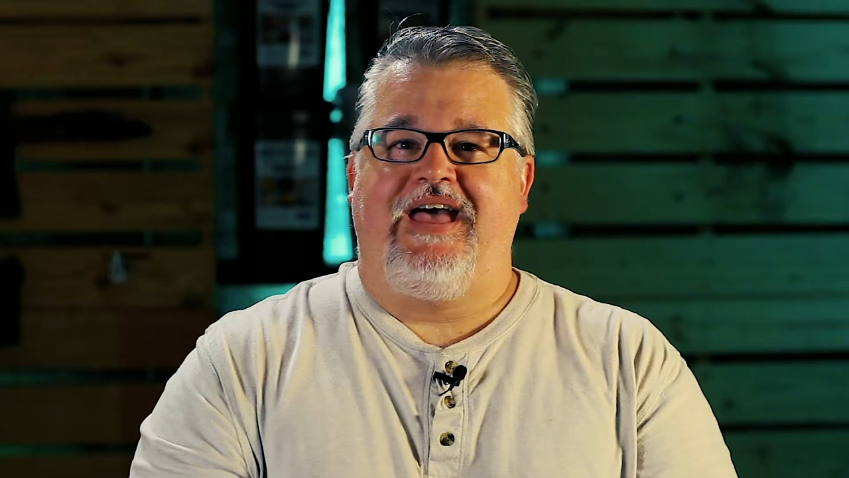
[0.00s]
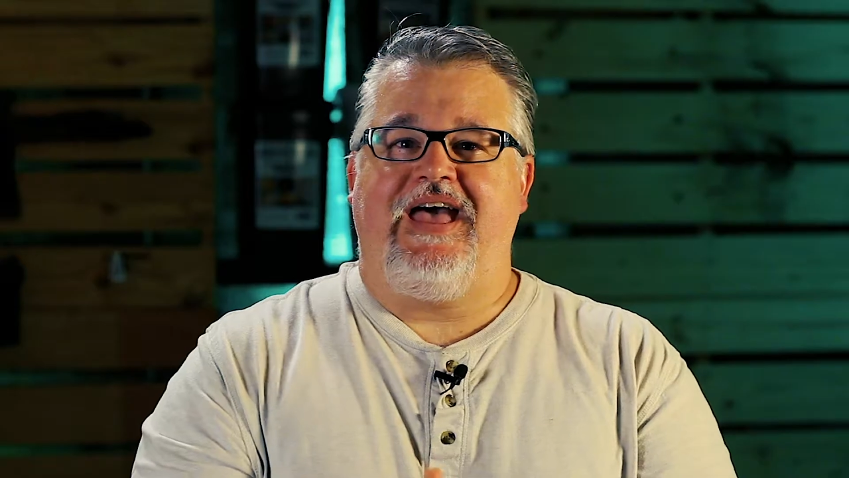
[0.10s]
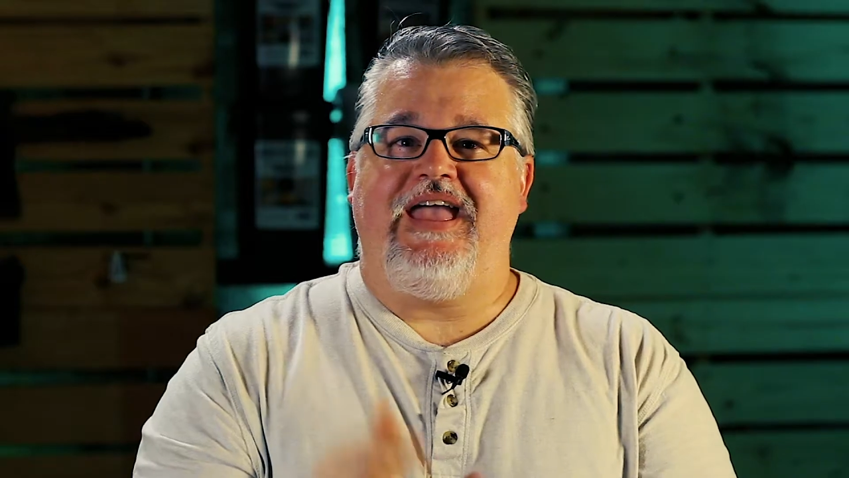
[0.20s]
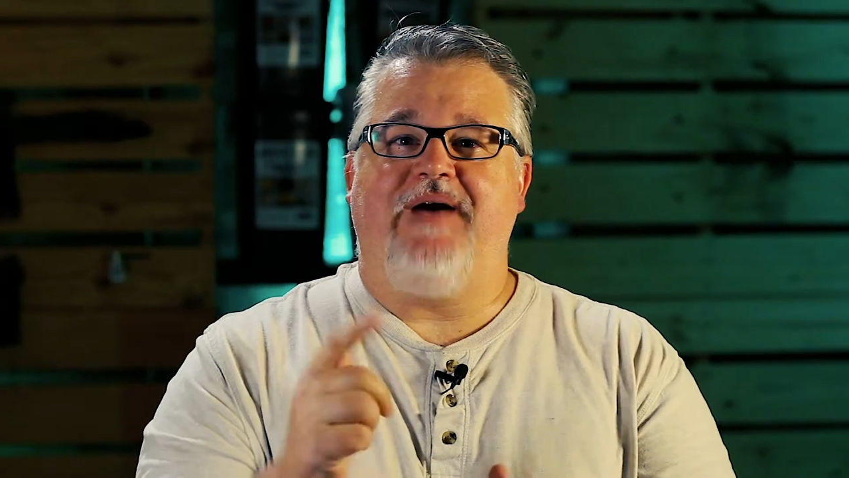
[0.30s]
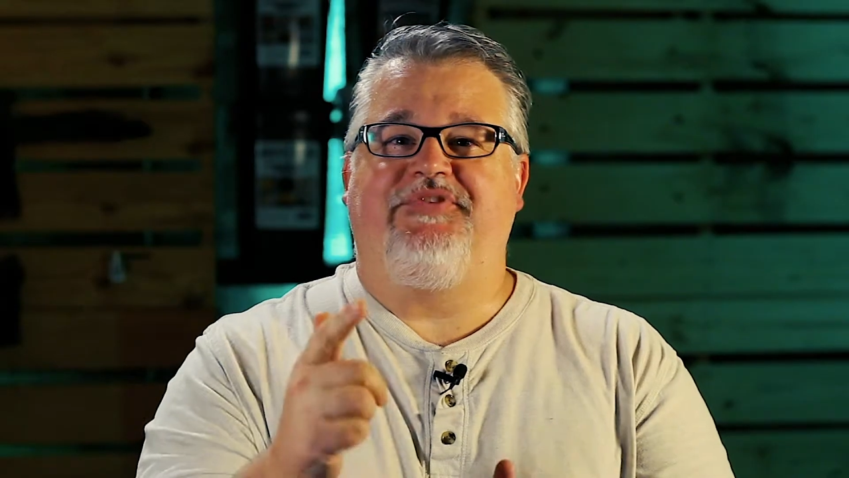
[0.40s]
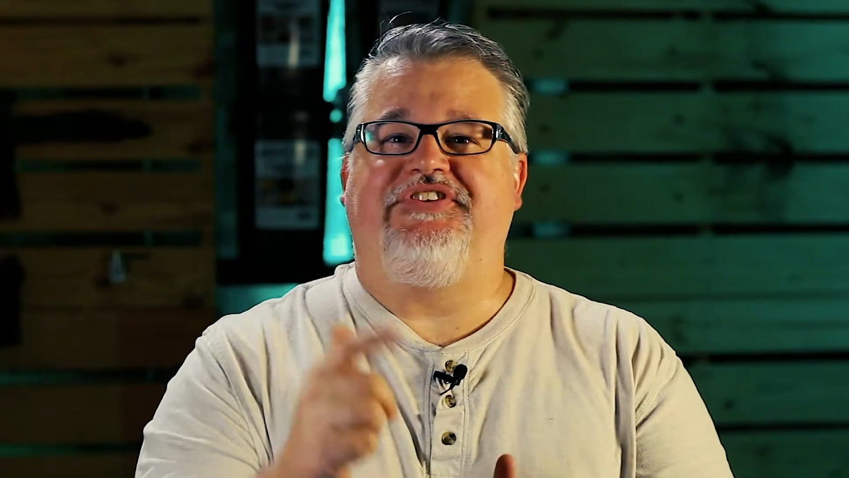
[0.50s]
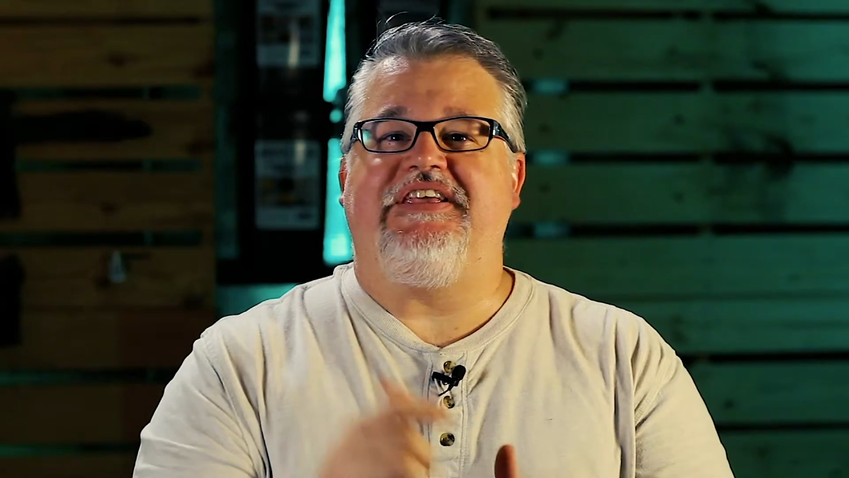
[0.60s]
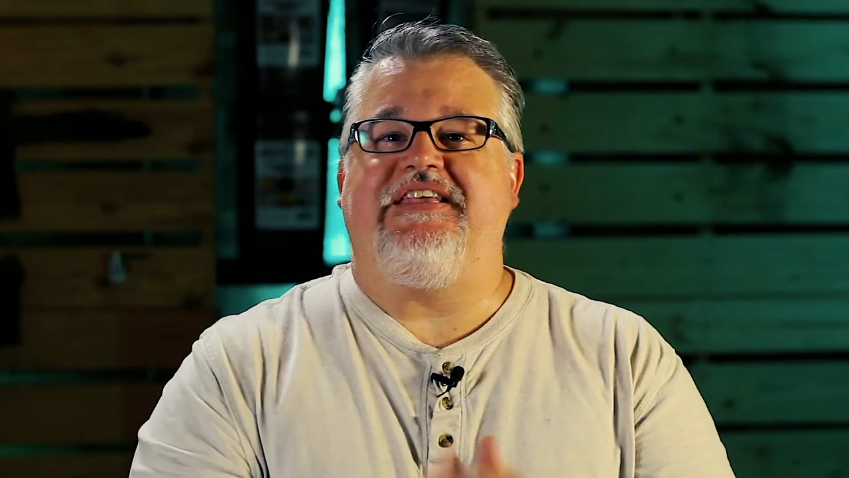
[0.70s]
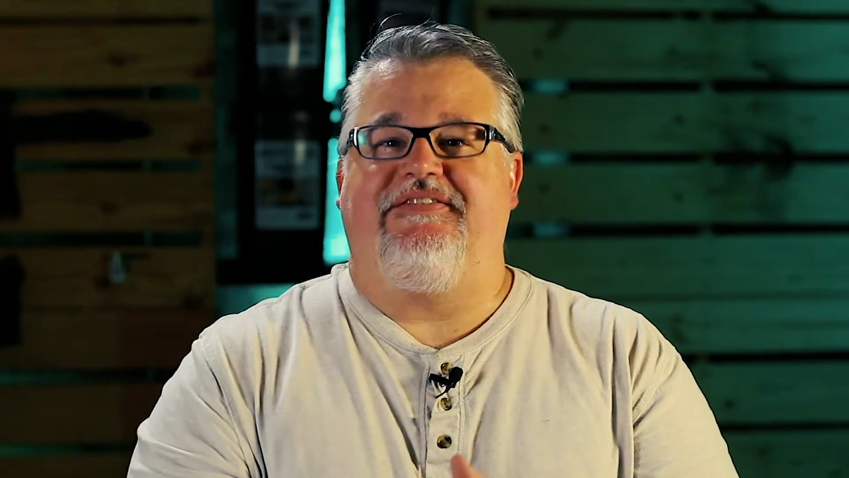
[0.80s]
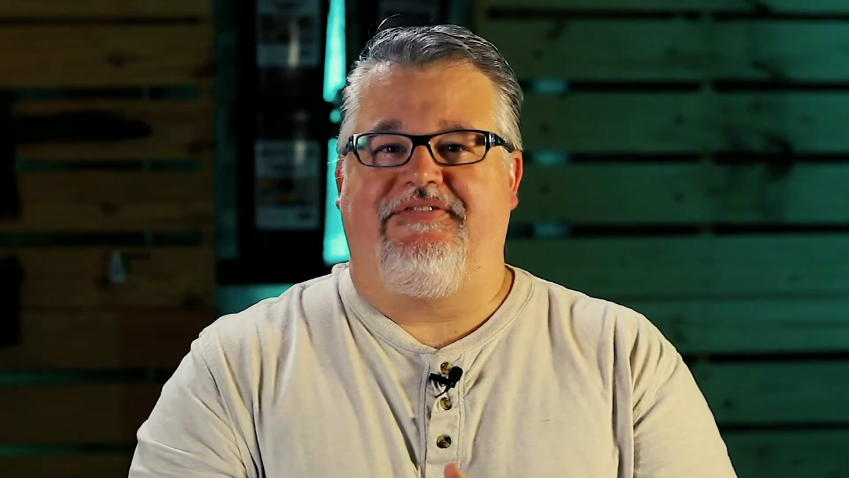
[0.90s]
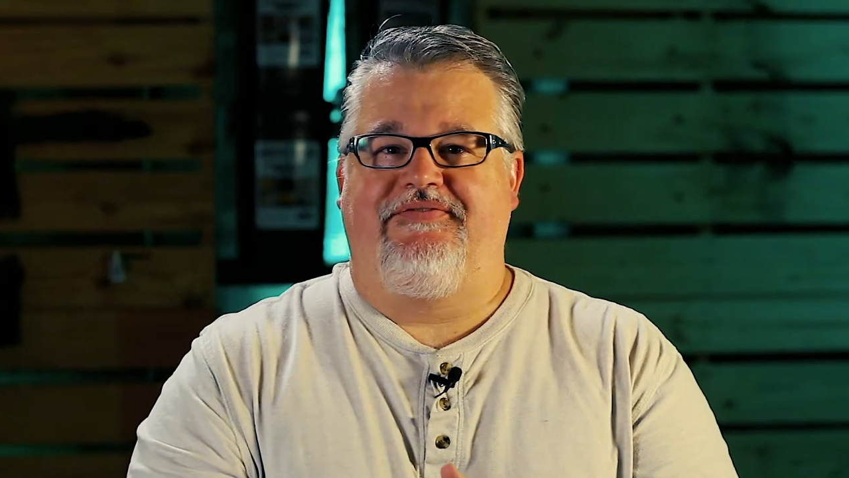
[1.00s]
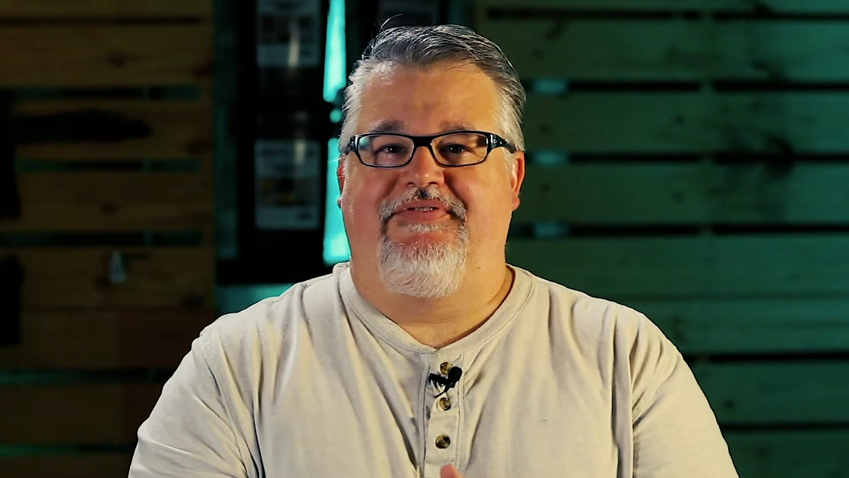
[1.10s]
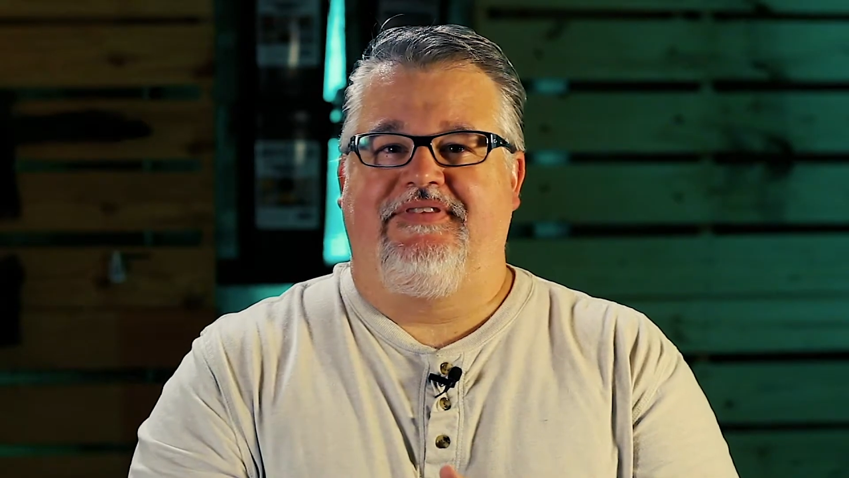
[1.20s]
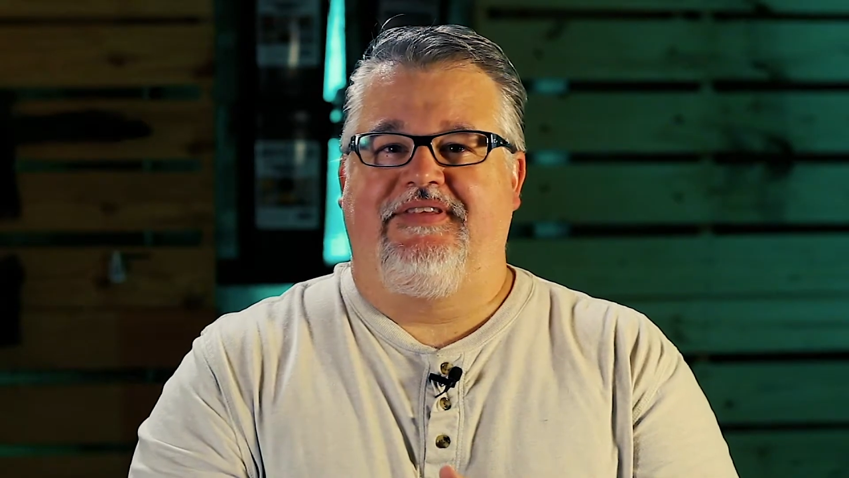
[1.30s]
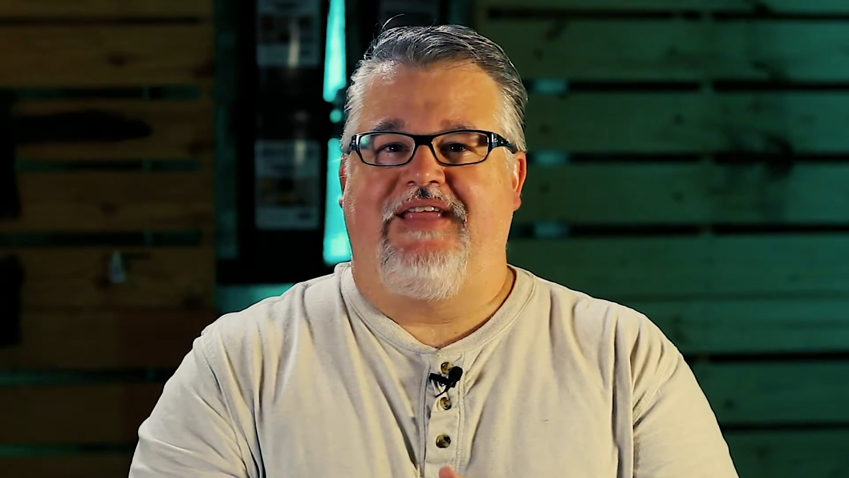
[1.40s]
Hey, I'm Steve,
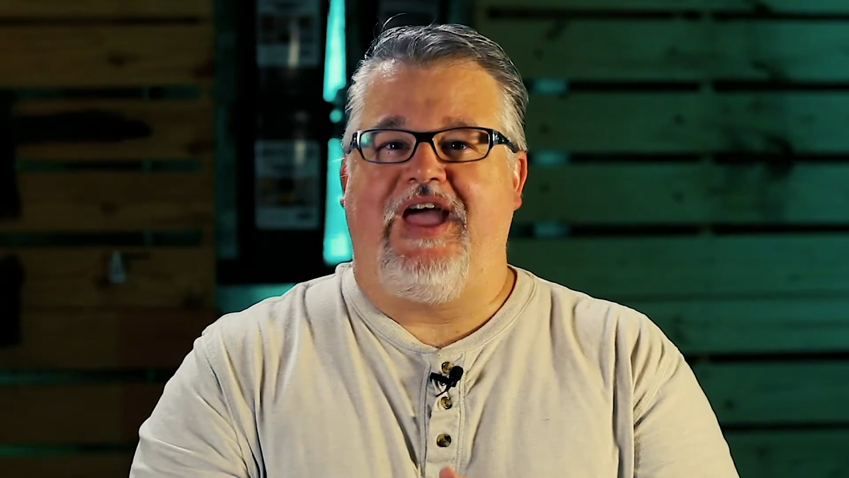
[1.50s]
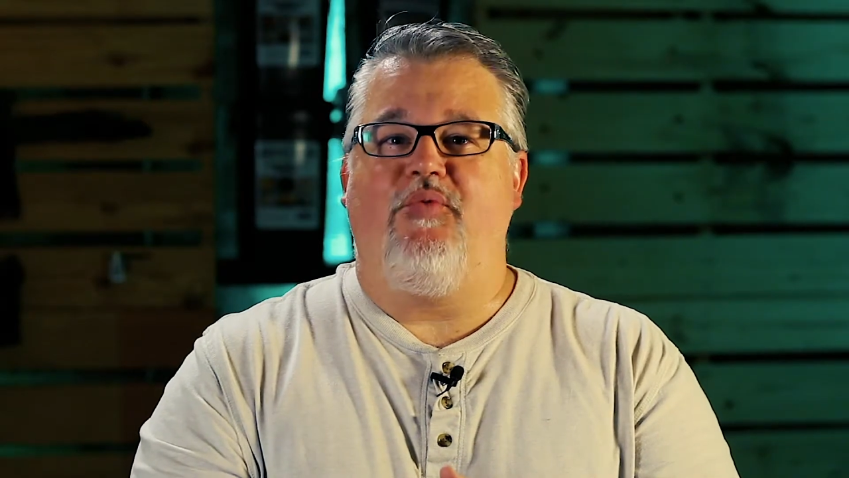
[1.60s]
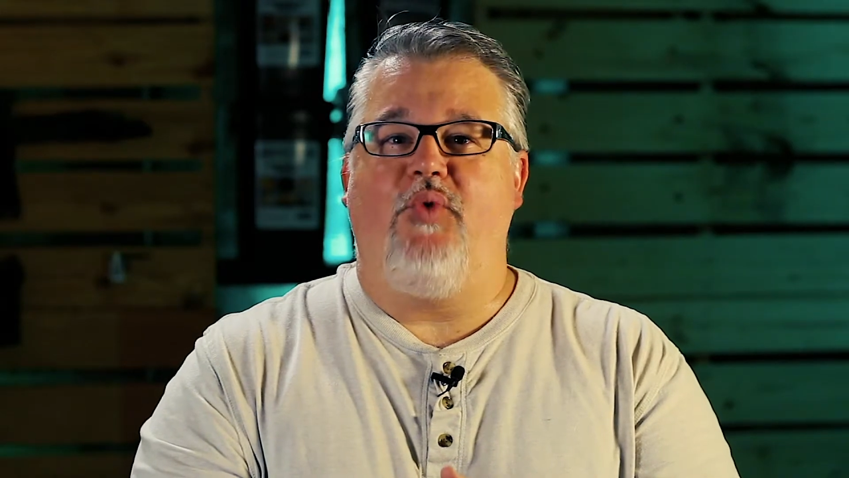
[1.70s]
and